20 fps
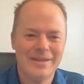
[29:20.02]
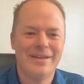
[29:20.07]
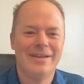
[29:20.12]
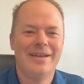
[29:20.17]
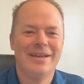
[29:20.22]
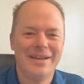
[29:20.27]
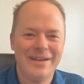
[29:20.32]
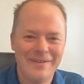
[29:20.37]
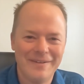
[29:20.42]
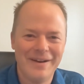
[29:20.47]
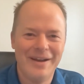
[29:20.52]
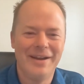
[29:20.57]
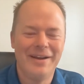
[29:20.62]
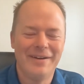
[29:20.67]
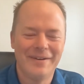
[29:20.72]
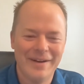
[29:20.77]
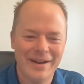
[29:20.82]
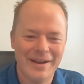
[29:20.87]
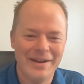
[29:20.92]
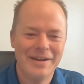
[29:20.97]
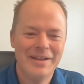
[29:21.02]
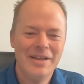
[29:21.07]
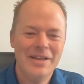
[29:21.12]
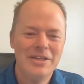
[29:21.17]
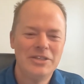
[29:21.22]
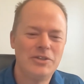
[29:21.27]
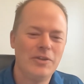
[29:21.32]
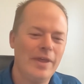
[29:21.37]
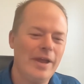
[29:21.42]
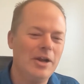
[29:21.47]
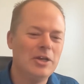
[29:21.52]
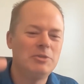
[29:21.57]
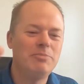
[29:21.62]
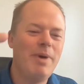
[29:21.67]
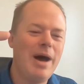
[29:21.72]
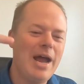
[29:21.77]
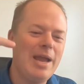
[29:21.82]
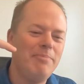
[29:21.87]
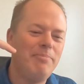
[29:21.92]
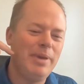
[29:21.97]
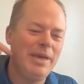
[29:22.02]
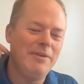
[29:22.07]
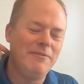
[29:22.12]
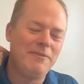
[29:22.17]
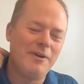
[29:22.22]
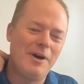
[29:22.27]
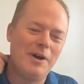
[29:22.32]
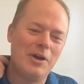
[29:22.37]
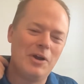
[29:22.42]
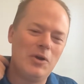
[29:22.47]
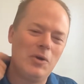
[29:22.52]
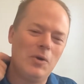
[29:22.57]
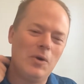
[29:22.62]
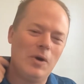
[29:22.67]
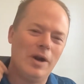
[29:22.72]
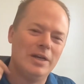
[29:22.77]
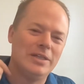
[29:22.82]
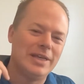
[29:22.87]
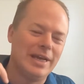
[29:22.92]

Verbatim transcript: But right, right. So there's my beef on cords.